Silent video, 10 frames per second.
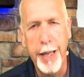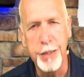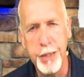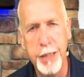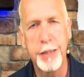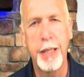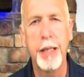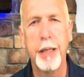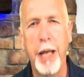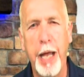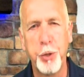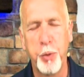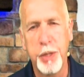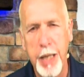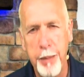And just then,
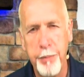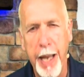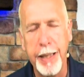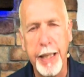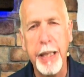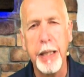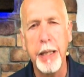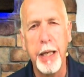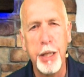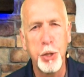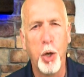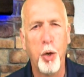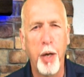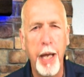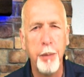Ahasuerus came back in and he
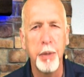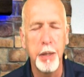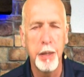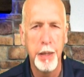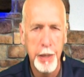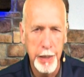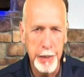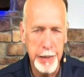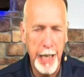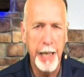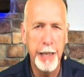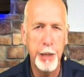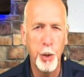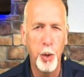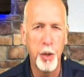saw Haman
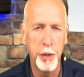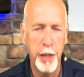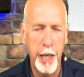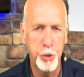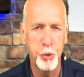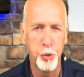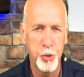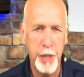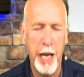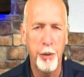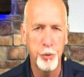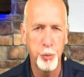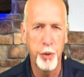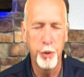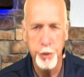lying on Esther's
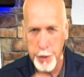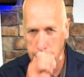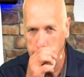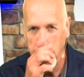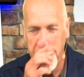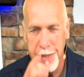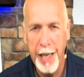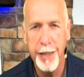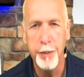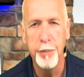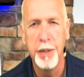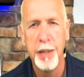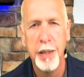couch with her sitting there beside him.